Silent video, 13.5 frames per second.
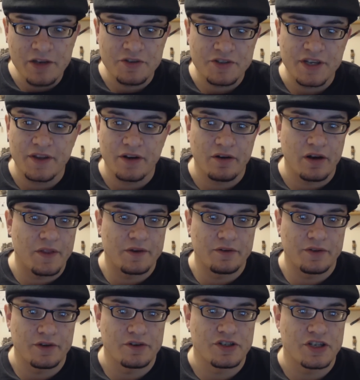and you see their, uh,
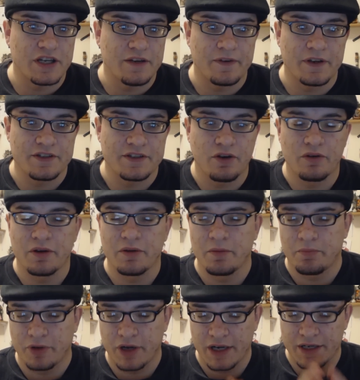their their chief, and he's going in
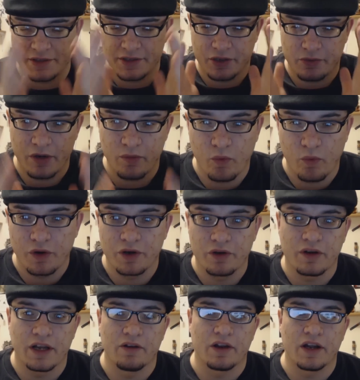and praying to the great
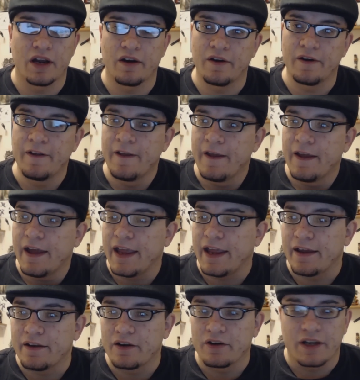warrior Kalgara,
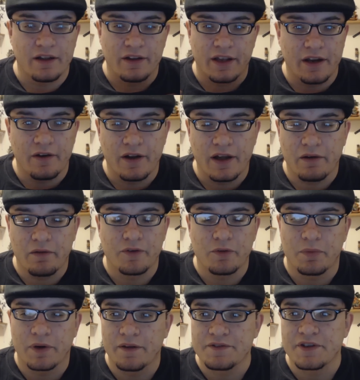and uh, or Kalgara, however you
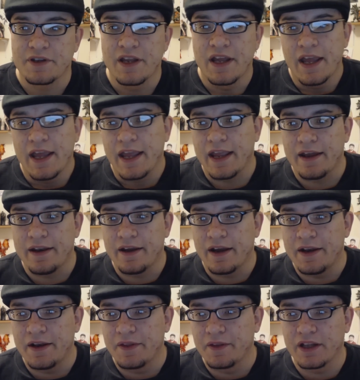pronounce it, and, uh,
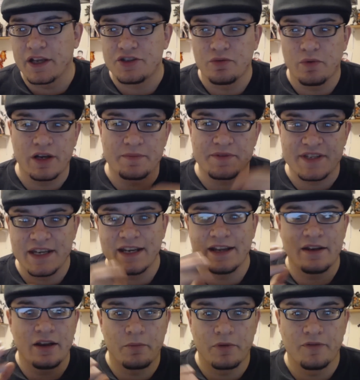and nonetheless, you wind up seeing
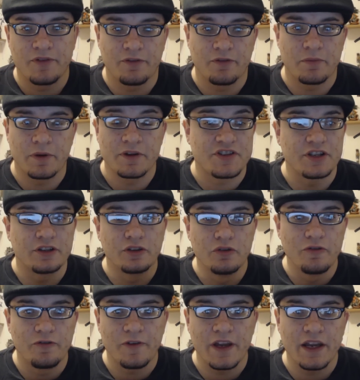a number of different people. You see
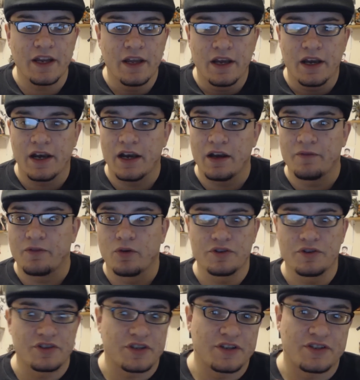Luffy, uh, of
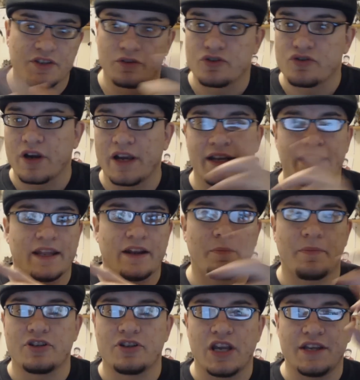course, is, is still trying to get
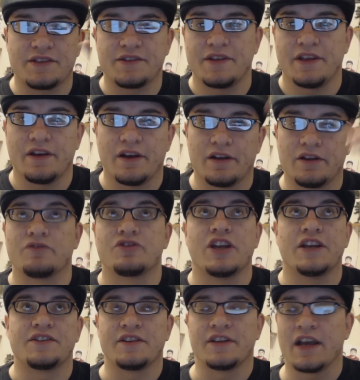up and chase the, uh, you know,
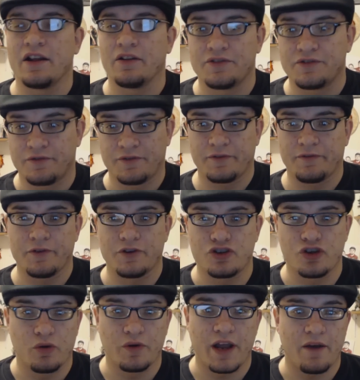chase Enel for the, for the
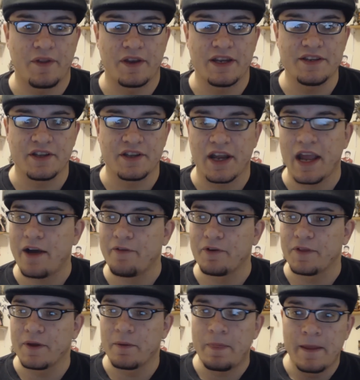showdown that he's going to have
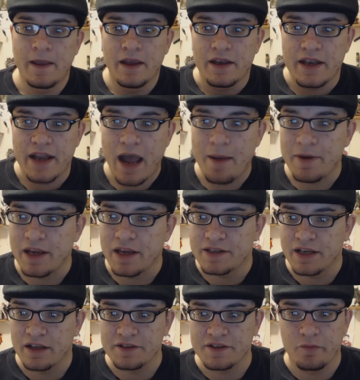with him. Nami
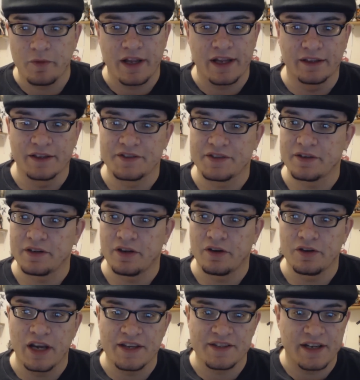tells everybody, hey, listen, you know,
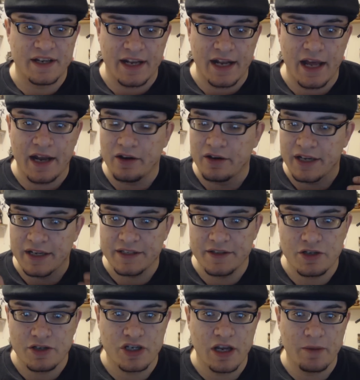you guys got to get out of here, get to
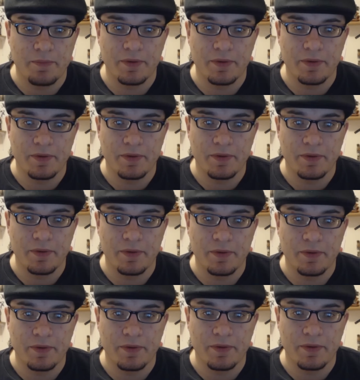the ship, uh, do the
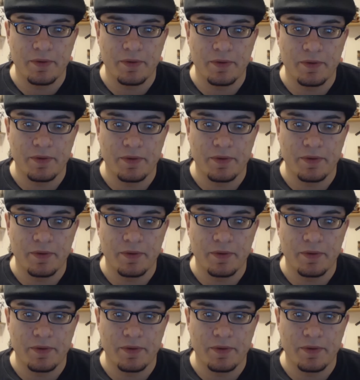best you can.